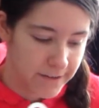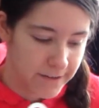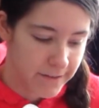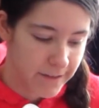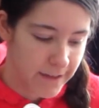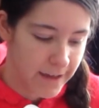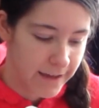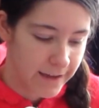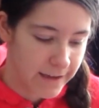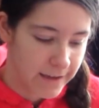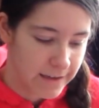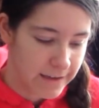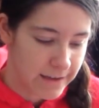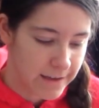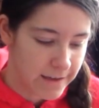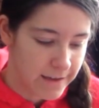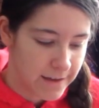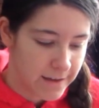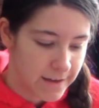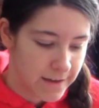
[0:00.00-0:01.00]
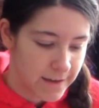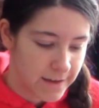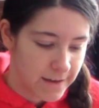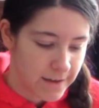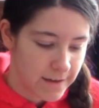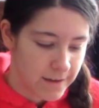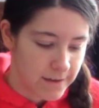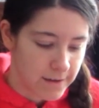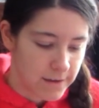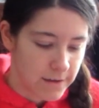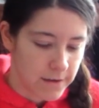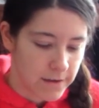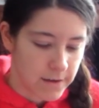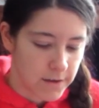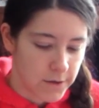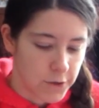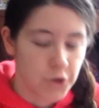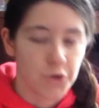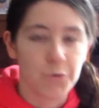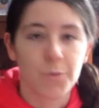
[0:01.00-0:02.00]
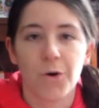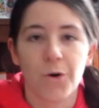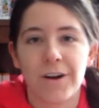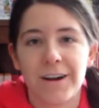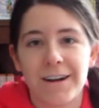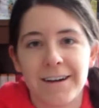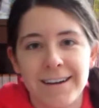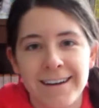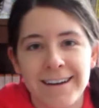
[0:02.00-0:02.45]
is like newborn.